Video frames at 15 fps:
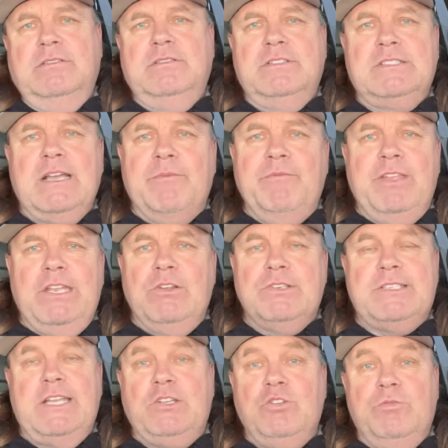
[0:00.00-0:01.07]
some
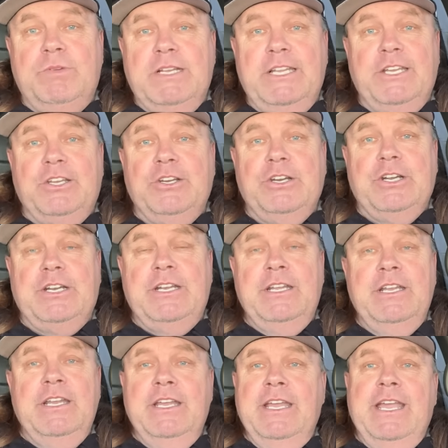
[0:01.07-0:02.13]
videos that do really good.
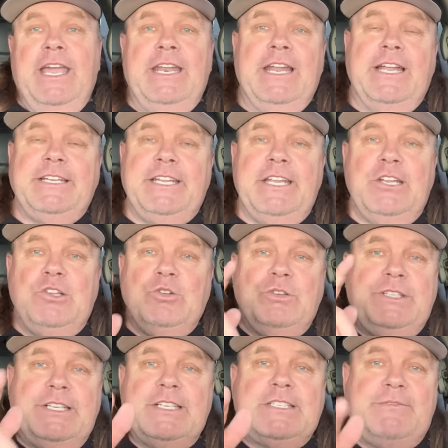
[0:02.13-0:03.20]
And I didn't do
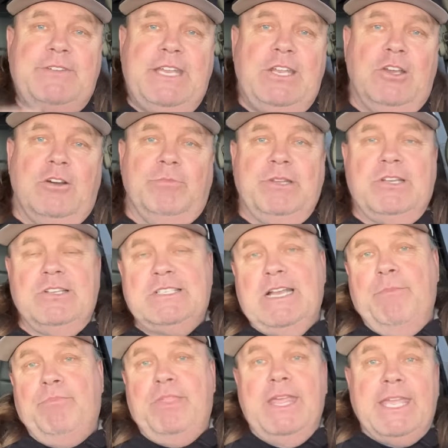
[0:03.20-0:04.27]
this video because
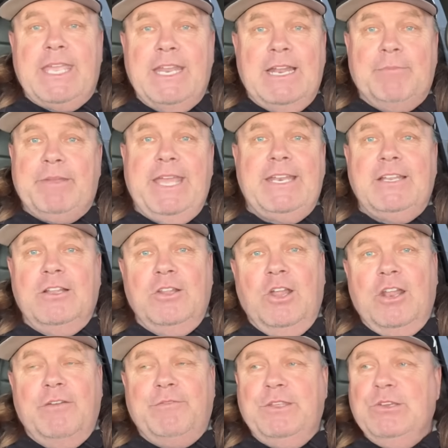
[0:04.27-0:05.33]
I'm thinking I'm getting a
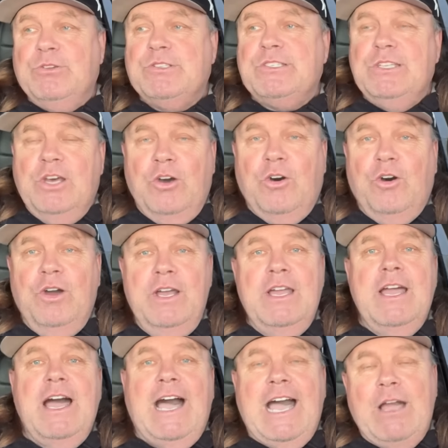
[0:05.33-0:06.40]
lot of views. No,
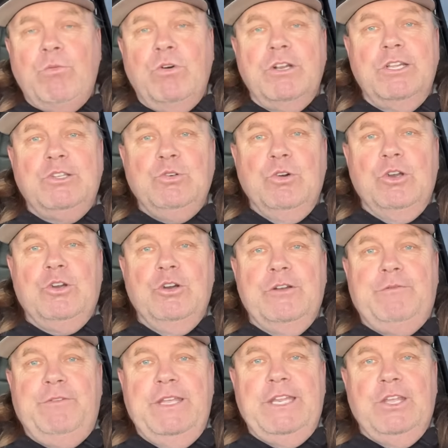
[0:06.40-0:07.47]
I want to do a
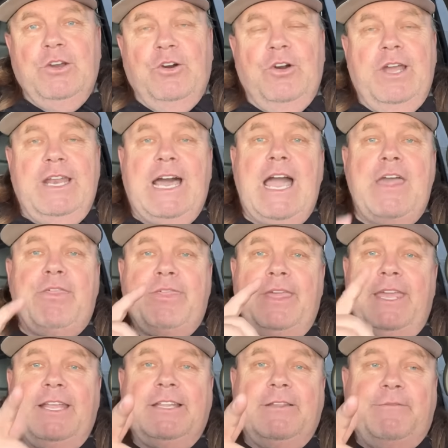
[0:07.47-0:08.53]
good video. And I
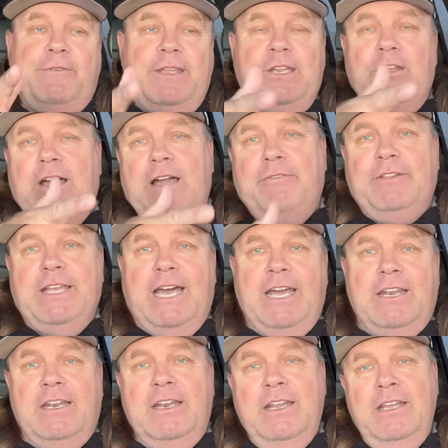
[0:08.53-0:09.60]
think the video I've
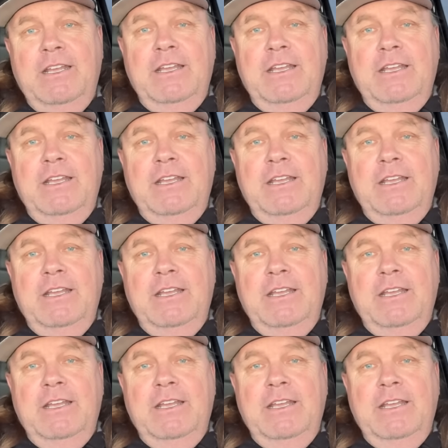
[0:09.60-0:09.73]
done